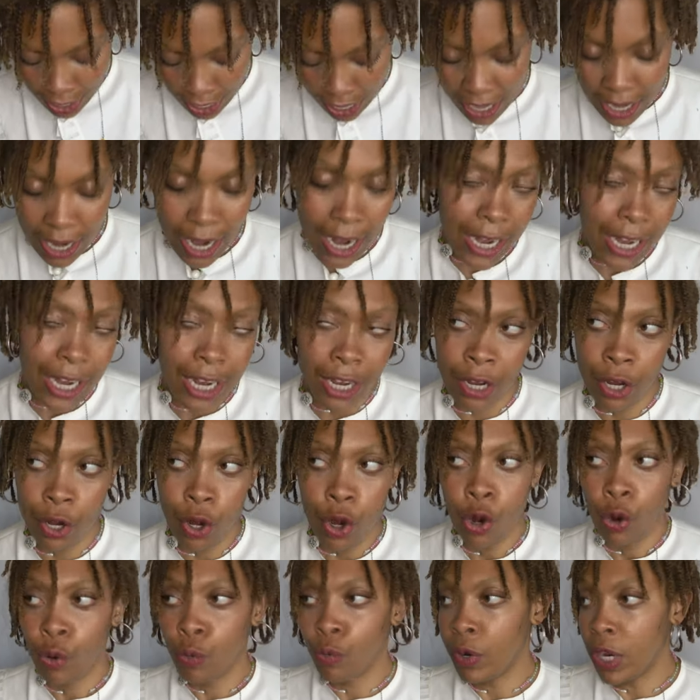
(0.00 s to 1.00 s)
And I
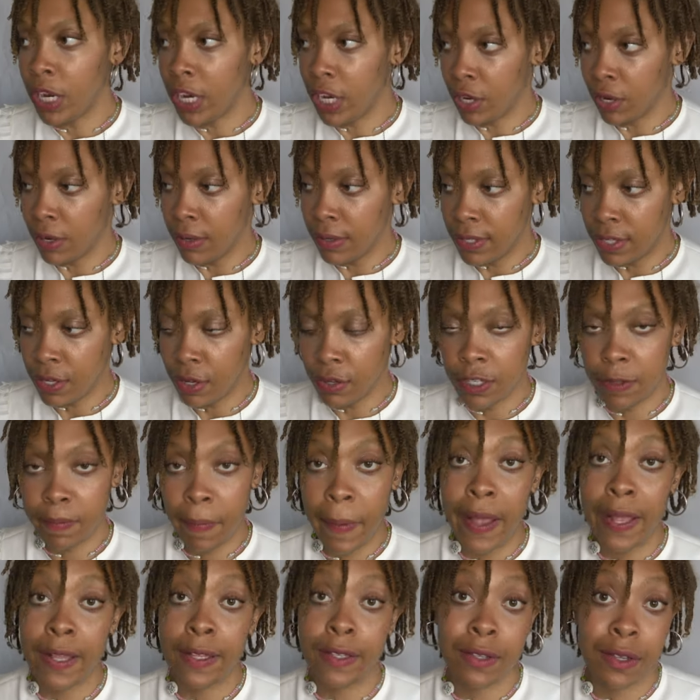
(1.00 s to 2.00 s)
could reuse those
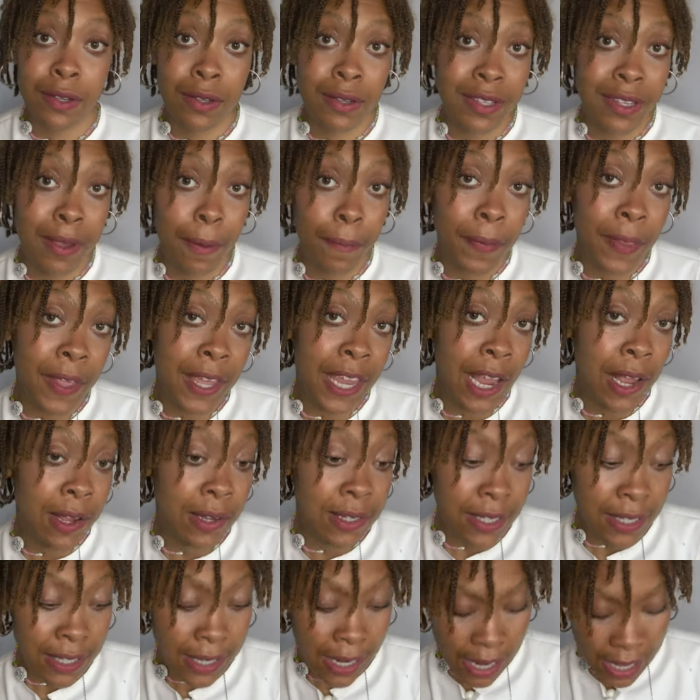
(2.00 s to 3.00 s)
buttons on something
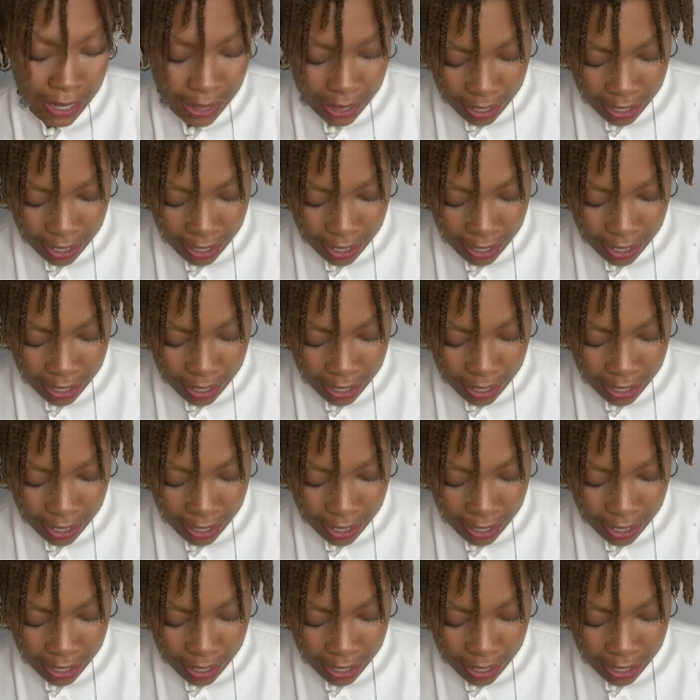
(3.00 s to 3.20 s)
else that I